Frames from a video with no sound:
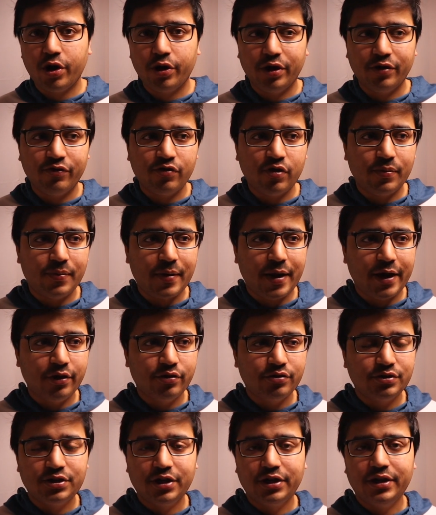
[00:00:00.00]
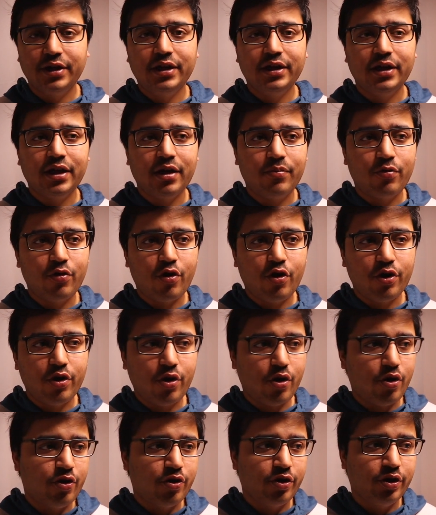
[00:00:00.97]
or if you are planning to study abroad,
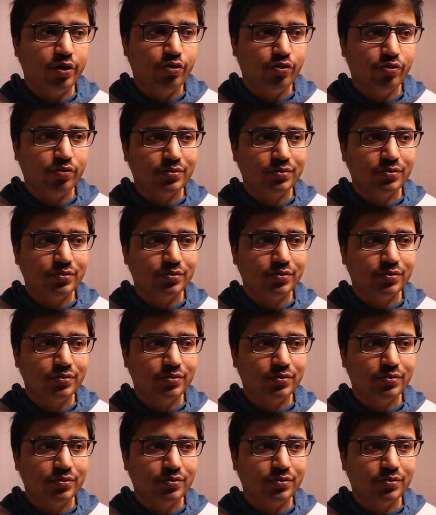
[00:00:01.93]
or you know,